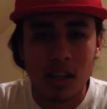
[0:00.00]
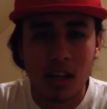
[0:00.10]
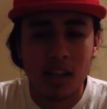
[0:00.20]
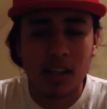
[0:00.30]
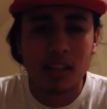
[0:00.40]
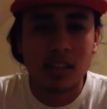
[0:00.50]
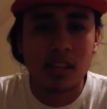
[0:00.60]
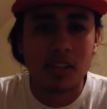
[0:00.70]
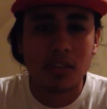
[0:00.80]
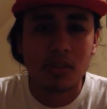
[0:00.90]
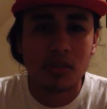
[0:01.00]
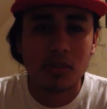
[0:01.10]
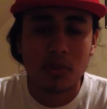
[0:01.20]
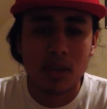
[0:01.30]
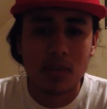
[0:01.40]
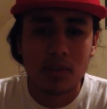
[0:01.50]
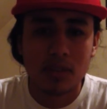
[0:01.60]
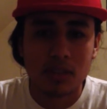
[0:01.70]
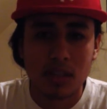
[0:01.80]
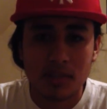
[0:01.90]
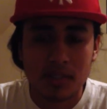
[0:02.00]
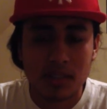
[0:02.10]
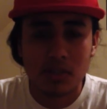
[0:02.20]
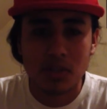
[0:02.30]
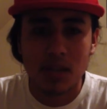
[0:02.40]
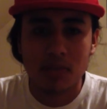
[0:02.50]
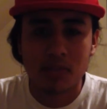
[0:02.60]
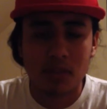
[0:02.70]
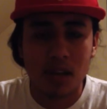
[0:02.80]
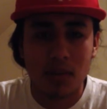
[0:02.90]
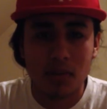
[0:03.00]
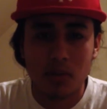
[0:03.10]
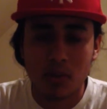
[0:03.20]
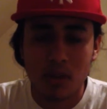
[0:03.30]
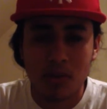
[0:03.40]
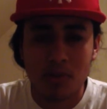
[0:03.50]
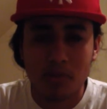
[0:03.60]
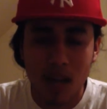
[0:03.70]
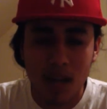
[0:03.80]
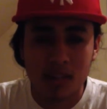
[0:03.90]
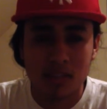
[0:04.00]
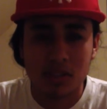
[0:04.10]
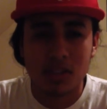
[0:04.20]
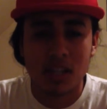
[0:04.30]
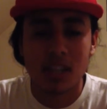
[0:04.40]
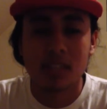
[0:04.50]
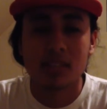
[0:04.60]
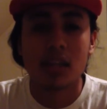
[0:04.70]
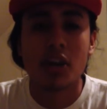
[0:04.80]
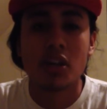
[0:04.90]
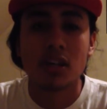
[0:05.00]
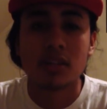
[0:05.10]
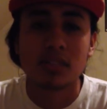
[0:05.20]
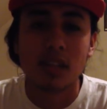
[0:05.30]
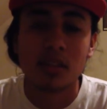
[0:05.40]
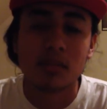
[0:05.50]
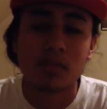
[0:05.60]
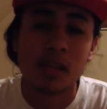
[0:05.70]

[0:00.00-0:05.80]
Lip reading: anything that you do, whatever services you have to offer, whatever products you're trying to sell, you could sell them